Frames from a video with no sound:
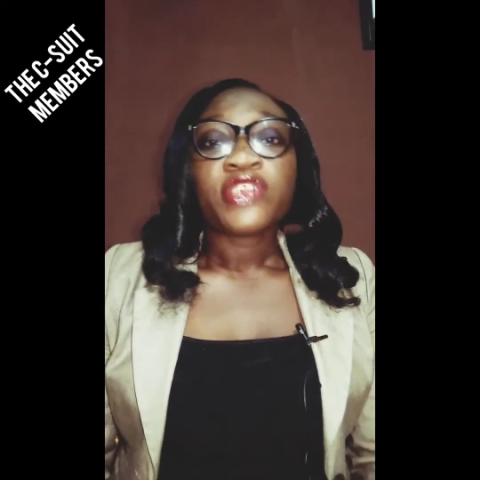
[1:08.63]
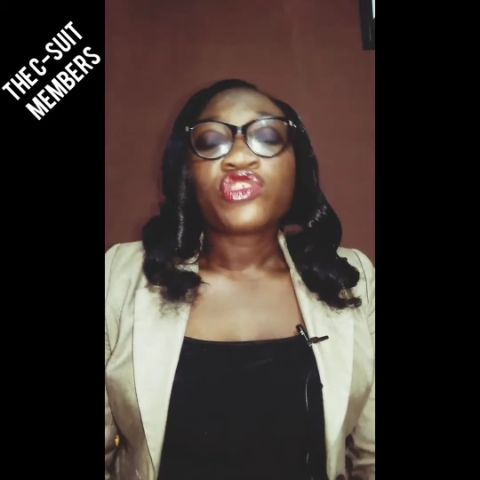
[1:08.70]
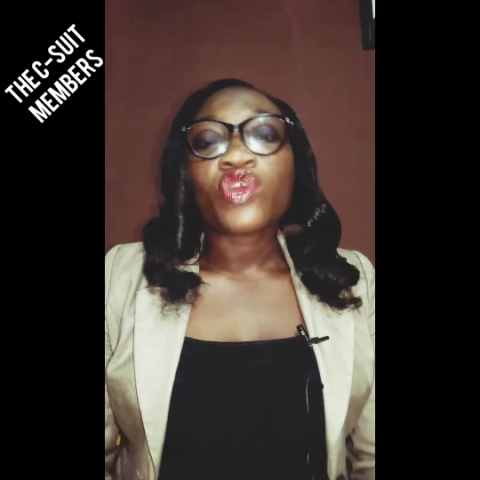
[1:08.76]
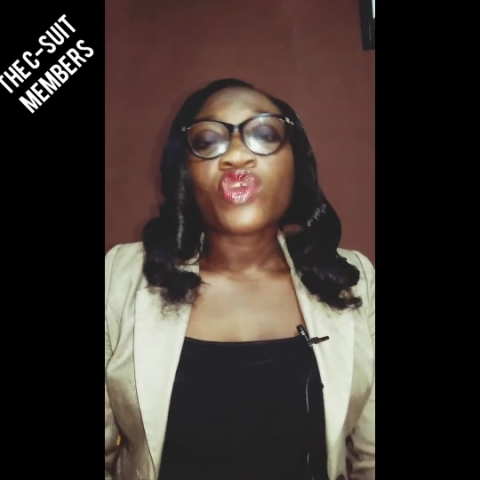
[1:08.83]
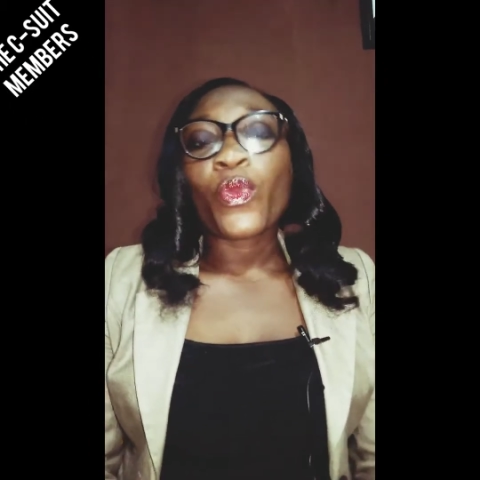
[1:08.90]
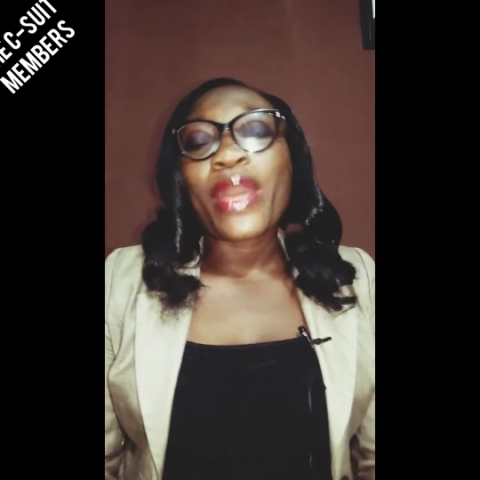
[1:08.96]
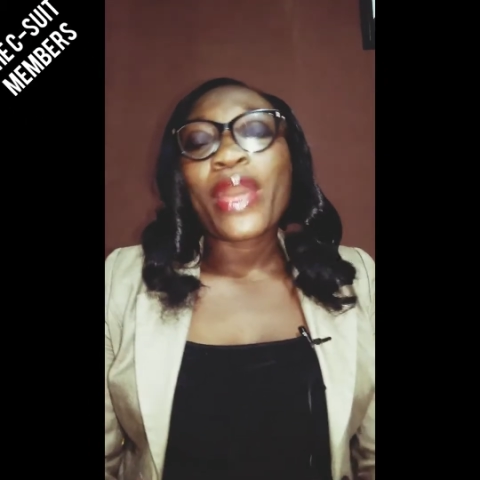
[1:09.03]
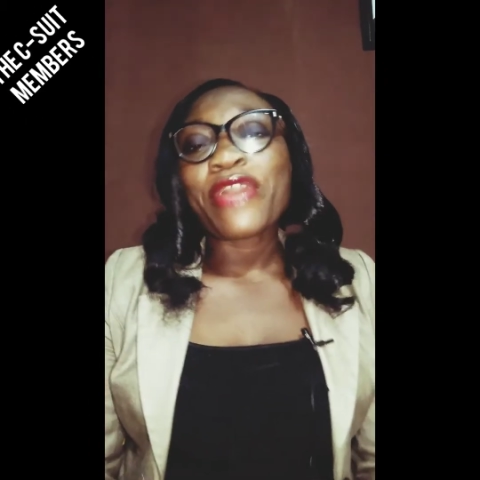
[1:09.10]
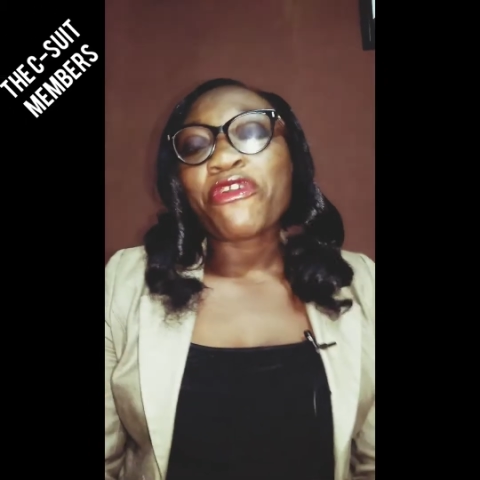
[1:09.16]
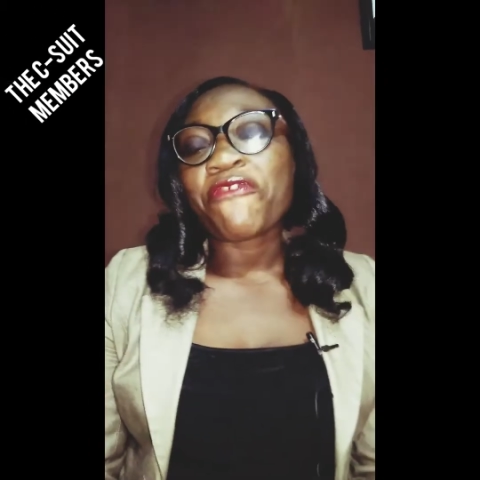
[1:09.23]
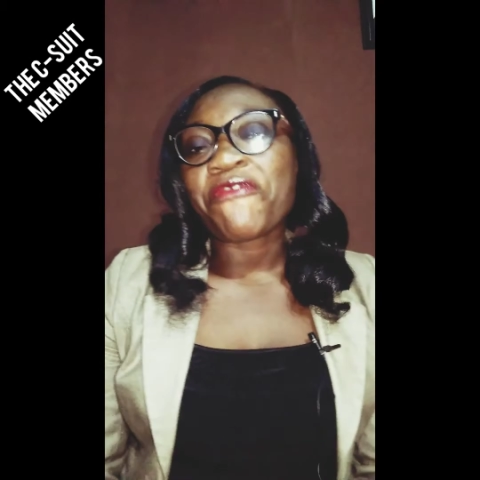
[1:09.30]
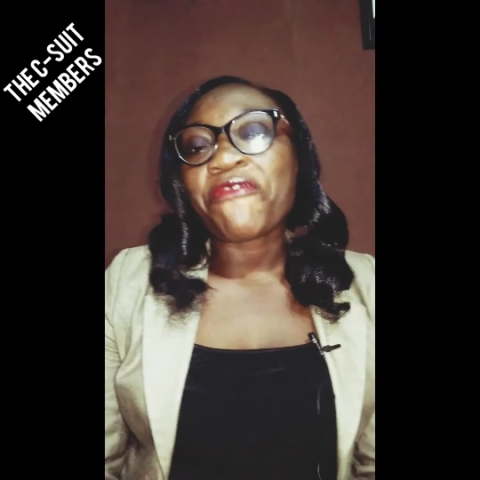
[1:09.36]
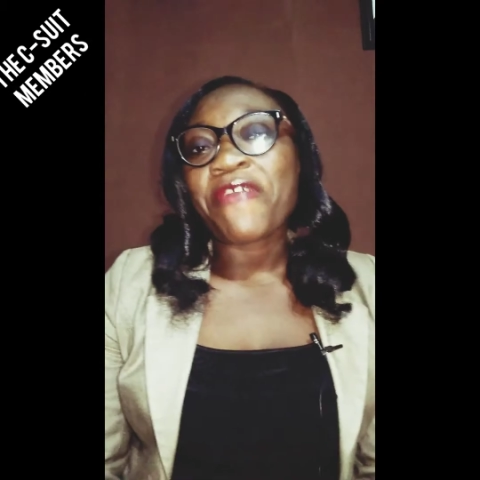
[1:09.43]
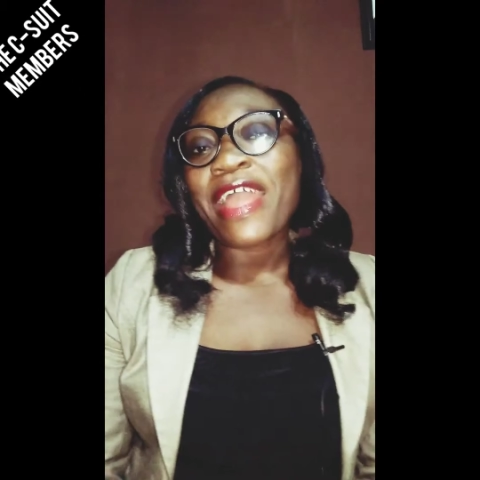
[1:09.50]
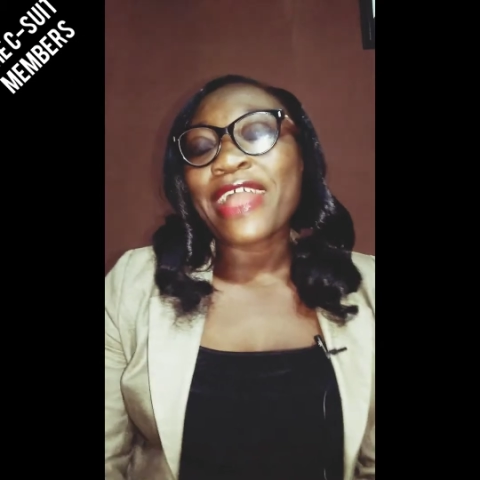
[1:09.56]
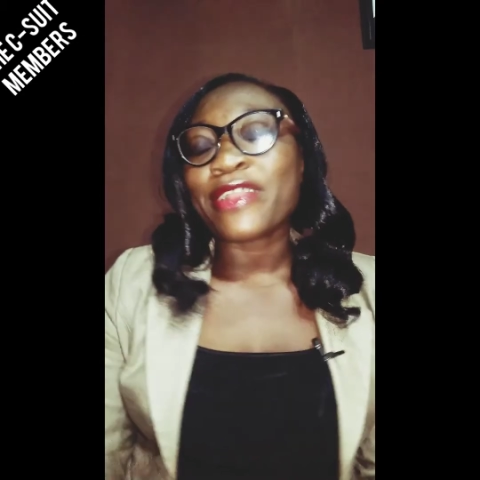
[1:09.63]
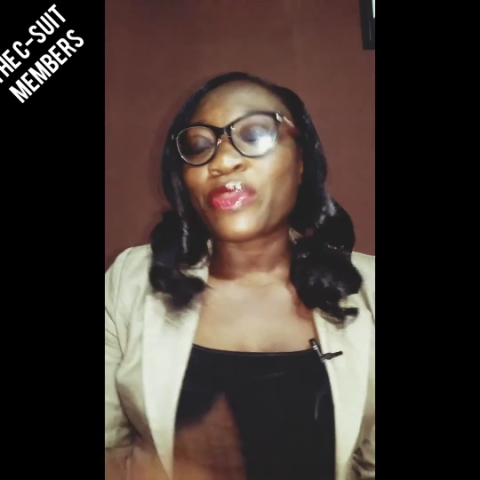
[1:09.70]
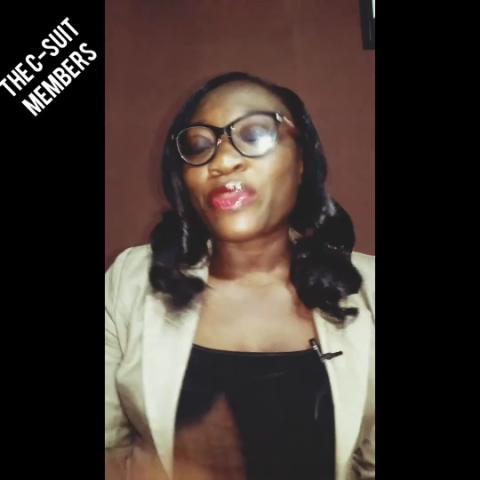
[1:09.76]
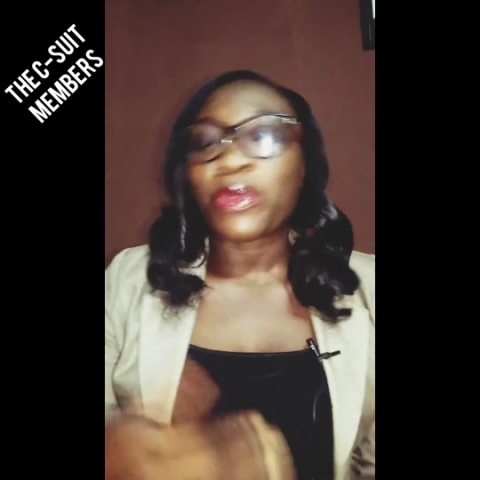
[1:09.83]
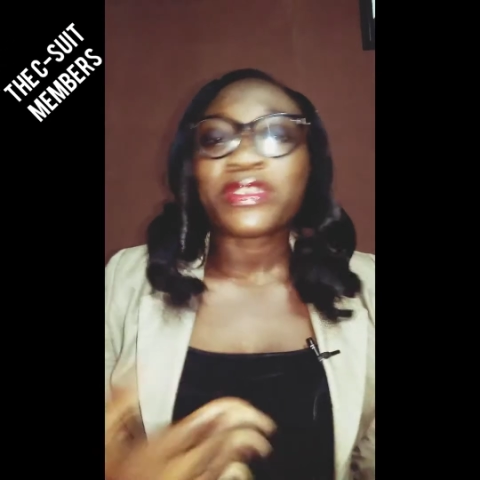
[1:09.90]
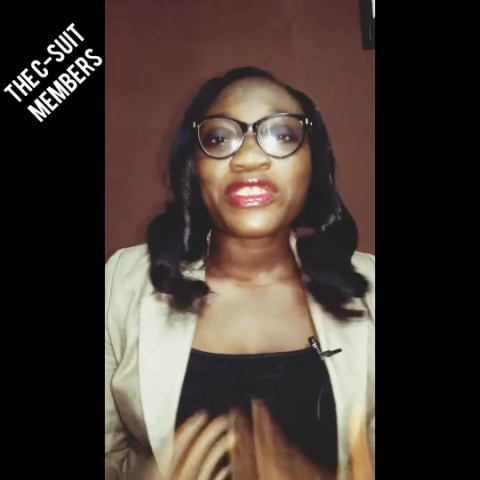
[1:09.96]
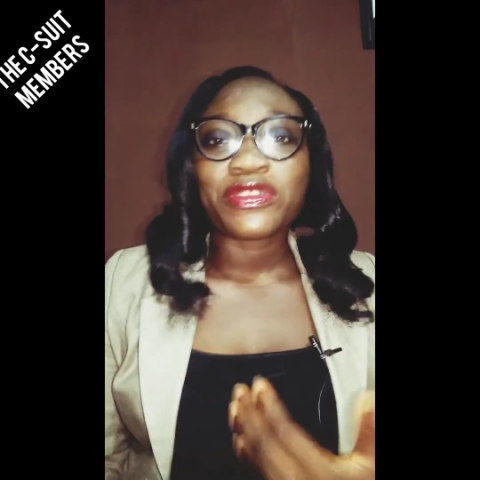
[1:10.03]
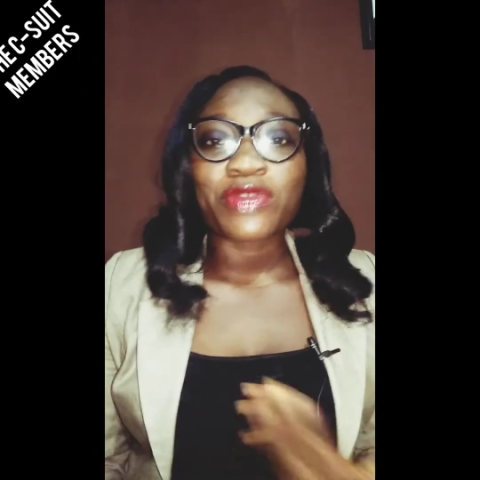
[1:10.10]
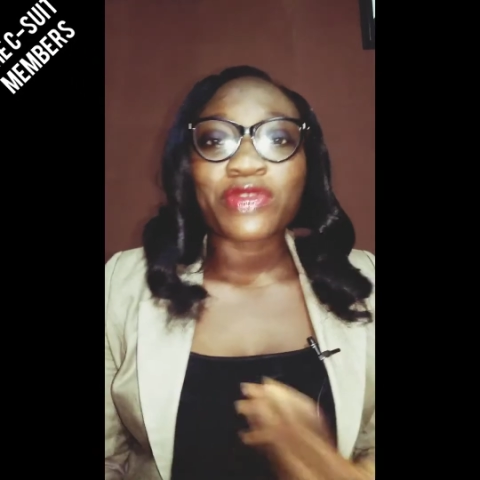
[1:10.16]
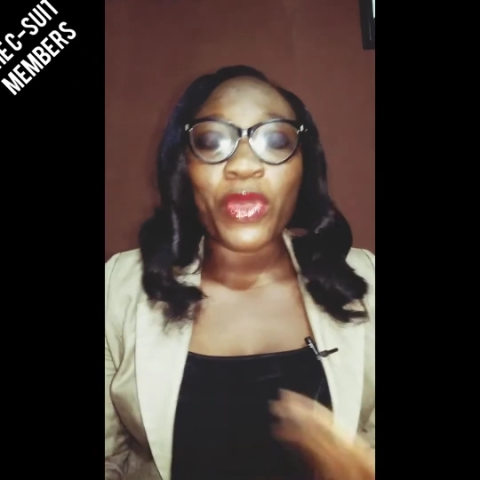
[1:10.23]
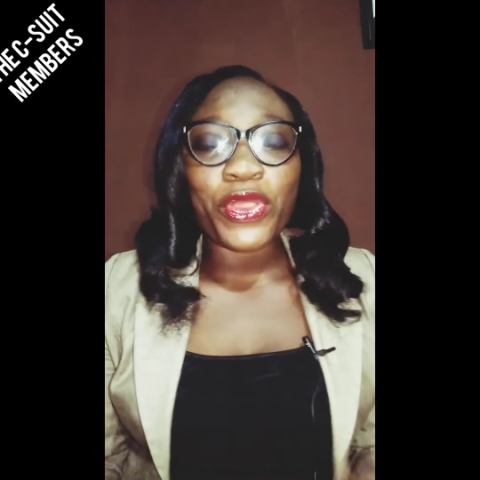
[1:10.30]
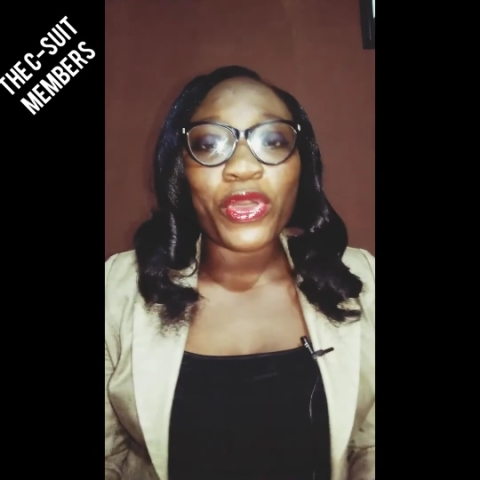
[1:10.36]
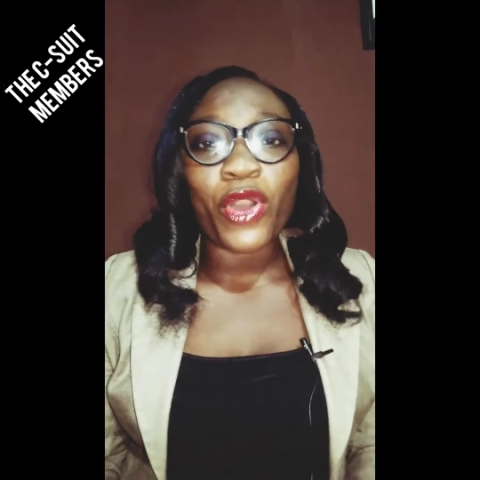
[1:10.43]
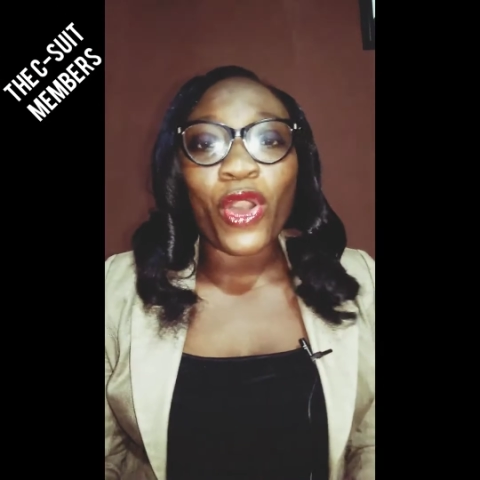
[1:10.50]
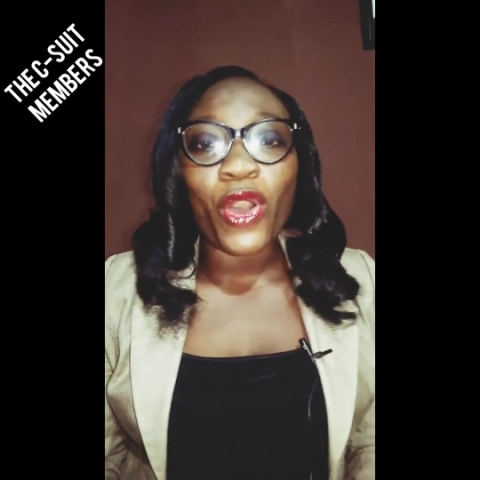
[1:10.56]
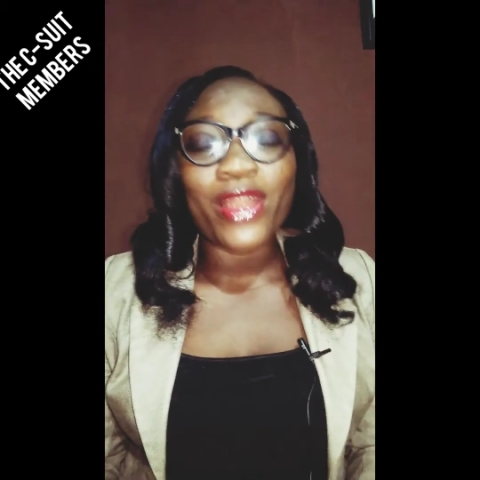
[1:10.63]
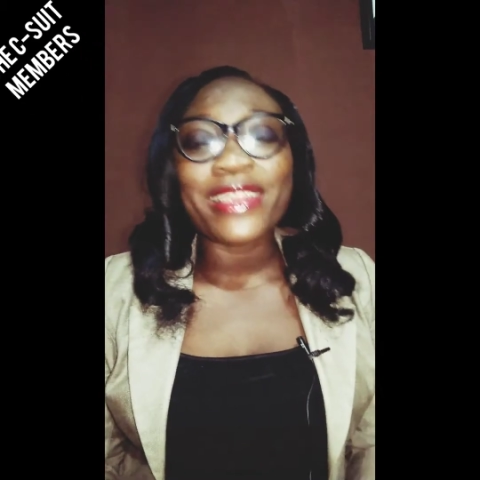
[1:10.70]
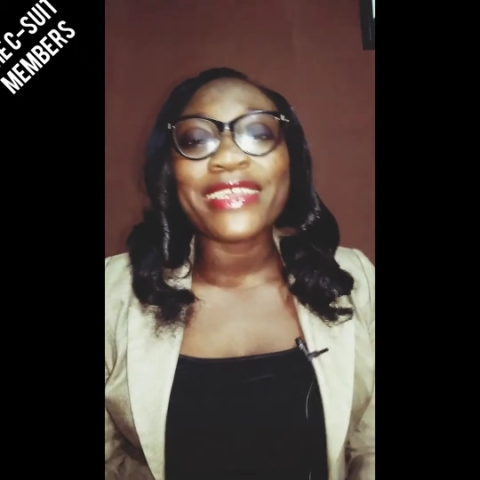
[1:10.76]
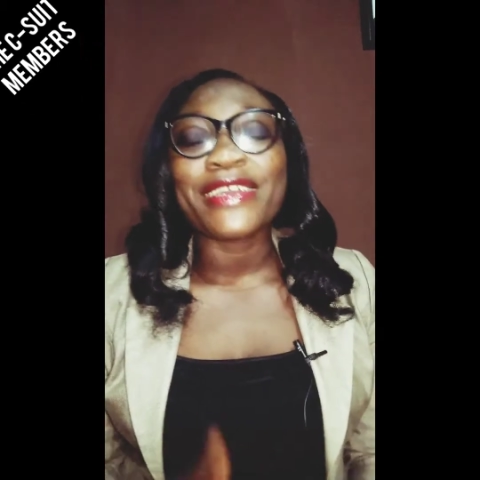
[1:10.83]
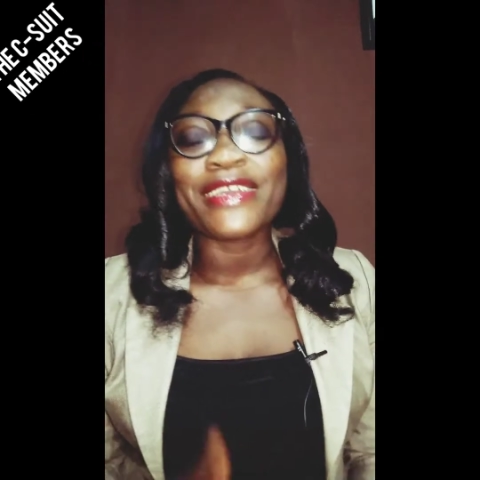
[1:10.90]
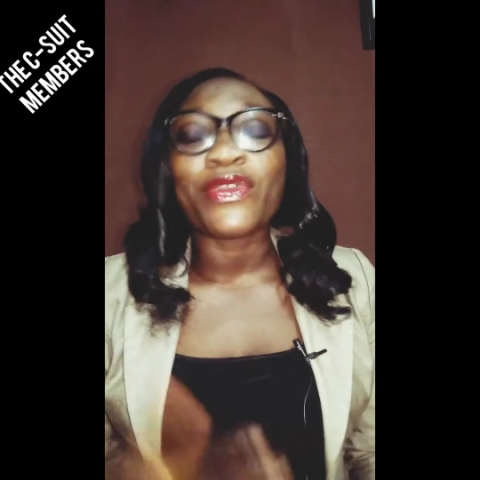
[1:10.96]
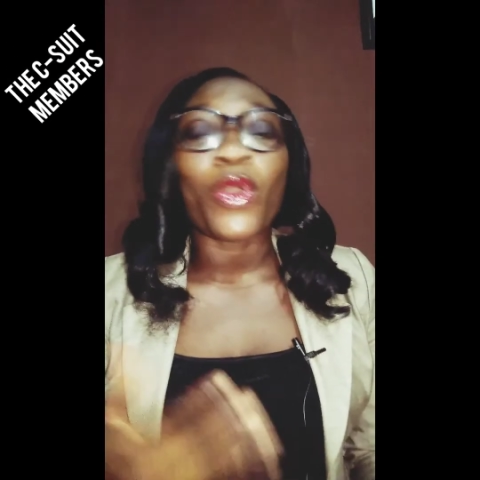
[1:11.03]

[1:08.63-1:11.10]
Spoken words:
So when your friend or your colleague